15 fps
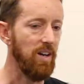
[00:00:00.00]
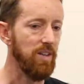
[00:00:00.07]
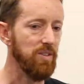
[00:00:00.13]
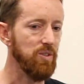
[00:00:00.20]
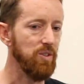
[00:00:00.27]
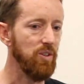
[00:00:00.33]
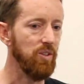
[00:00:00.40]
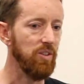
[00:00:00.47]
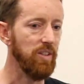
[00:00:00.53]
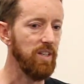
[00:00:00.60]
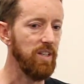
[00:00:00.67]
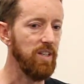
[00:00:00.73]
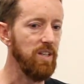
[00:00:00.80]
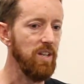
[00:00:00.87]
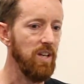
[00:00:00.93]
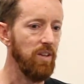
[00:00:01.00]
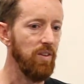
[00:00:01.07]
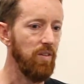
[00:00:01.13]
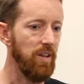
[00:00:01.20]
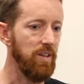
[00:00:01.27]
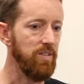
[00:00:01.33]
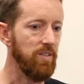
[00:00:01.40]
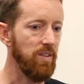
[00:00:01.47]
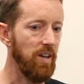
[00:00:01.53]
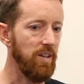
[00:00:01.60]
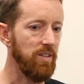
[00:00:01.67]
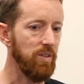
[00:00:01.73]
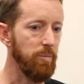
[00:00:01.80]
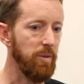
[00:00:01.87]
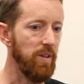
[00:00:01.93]
Certainly these
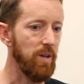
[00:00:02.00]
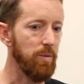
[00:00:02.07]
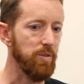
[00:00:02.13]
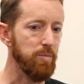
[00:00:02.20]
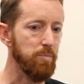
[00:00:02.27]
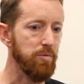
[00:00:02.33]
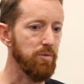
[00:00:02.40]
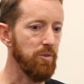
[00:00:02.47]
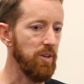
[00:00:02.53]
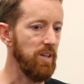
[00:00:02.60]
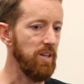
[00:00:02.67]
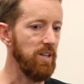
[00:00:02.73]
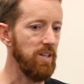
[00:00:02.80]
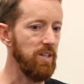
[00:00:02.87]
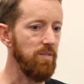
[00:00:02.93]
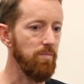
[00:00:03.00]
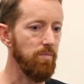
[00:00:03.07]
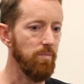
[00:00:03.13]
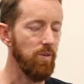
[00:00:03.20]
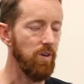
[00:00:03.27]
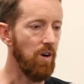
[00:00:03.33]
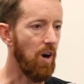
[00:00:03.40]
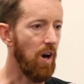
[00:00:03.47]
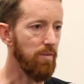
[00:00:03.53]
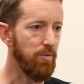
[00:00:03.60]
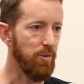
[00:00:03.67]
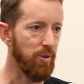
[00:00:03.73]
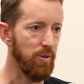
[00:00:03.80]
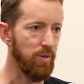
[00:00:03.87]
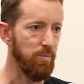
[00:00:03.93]
days, I mean, that was
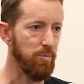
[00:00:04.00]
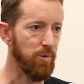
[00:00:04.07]
pre-iPhone,